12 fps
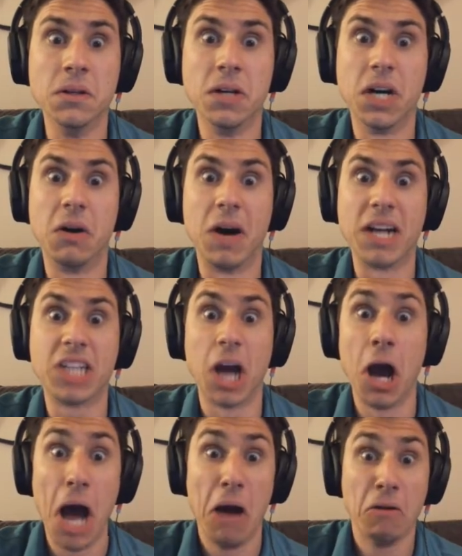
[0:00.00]
Oh, I...
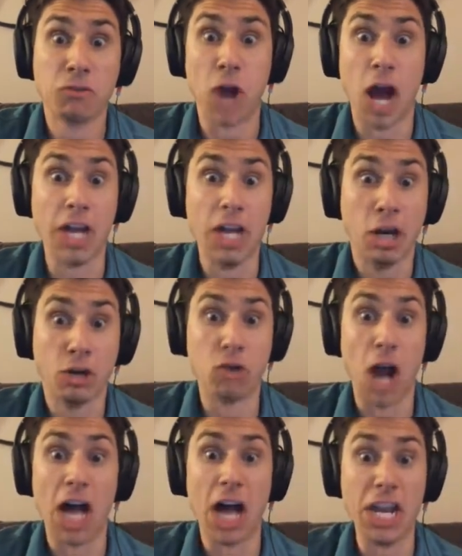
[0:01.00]
Oh! Run!
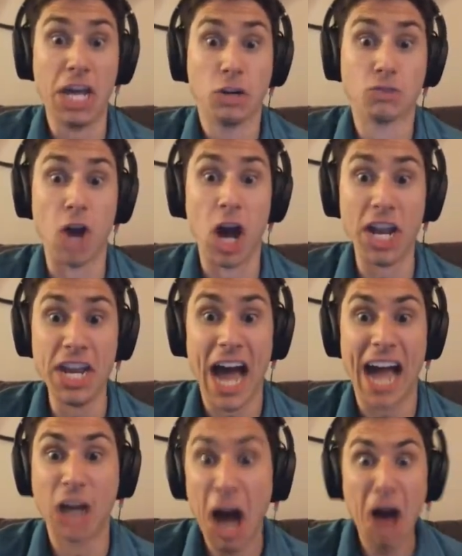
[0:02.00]
Run! Run! I... don't